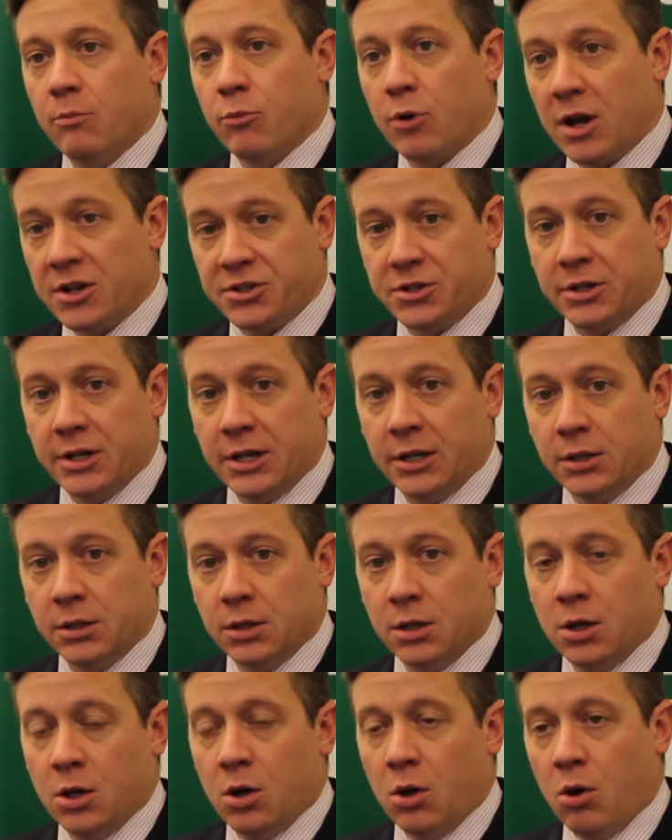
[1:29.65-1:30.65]
precedent
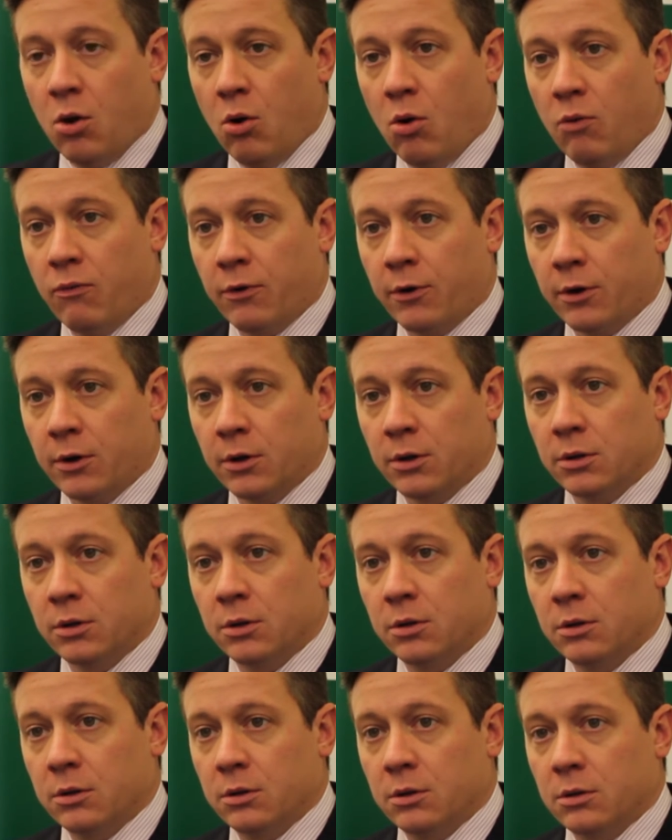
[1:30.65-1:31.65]

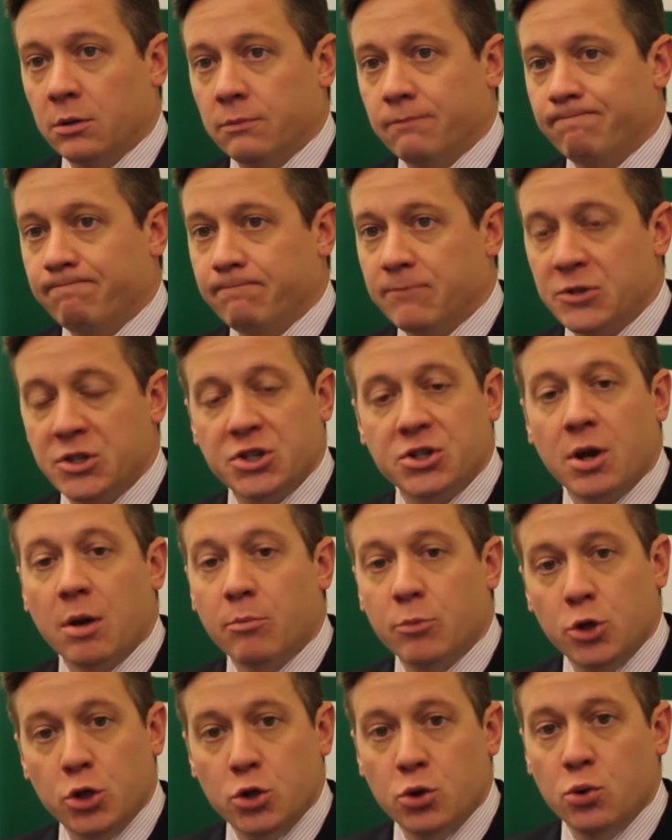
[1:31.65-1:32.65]
over
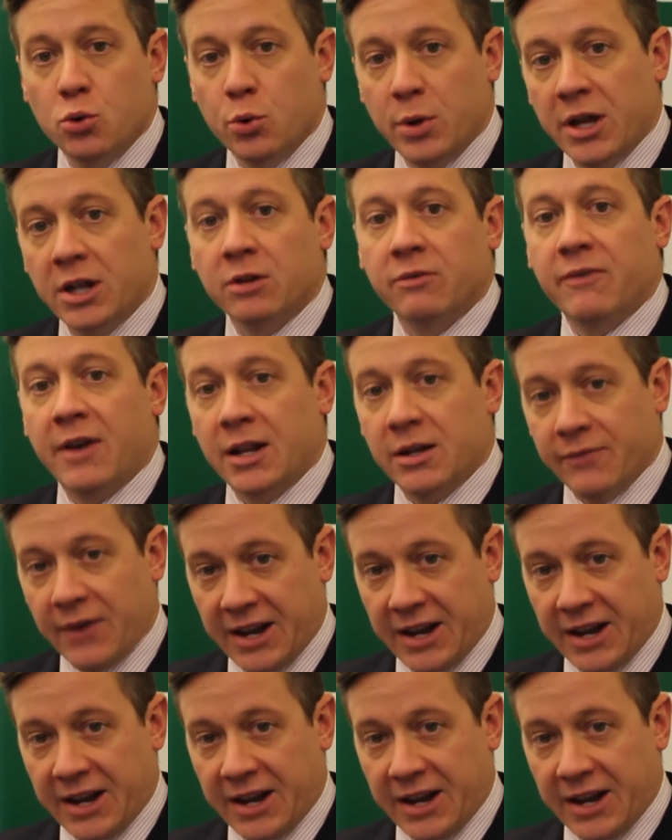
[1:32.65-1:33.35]
some new innovative